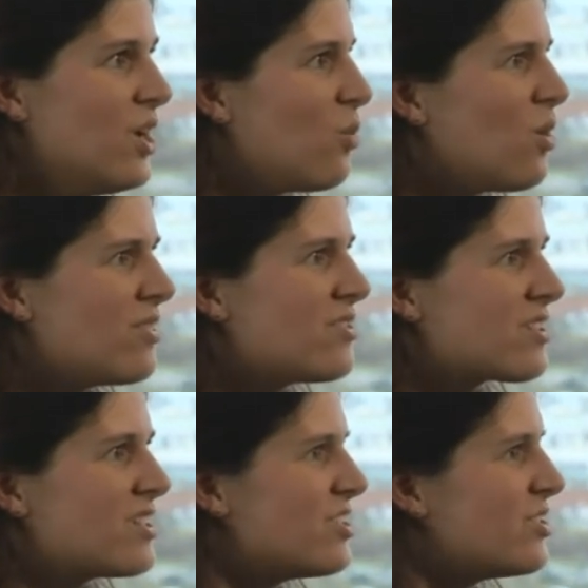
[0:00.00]
one that's
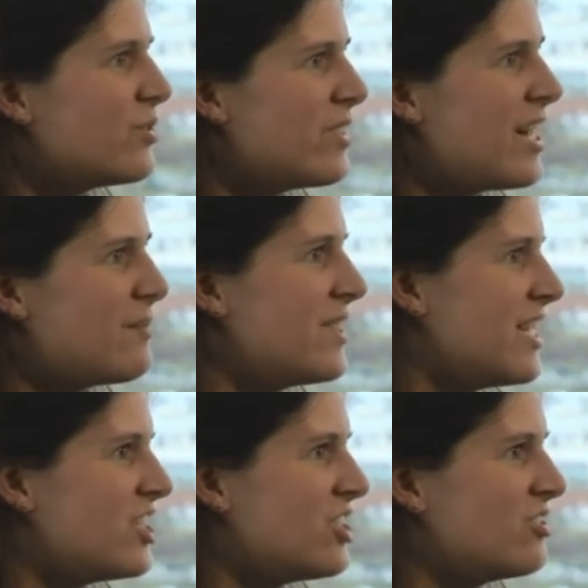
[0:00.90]
going to suit them and
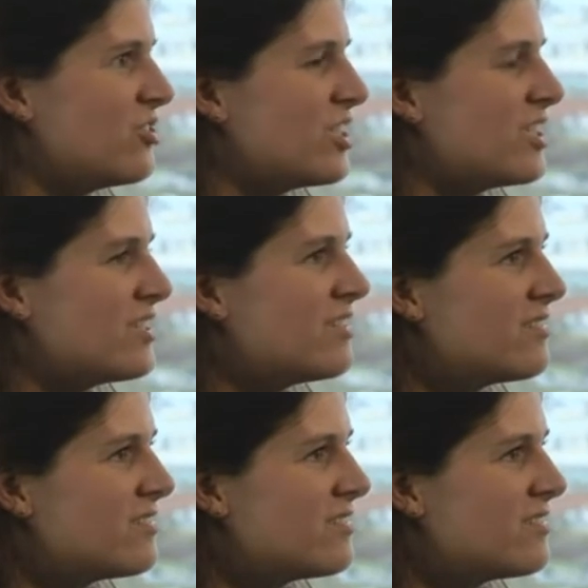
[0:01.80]
their children?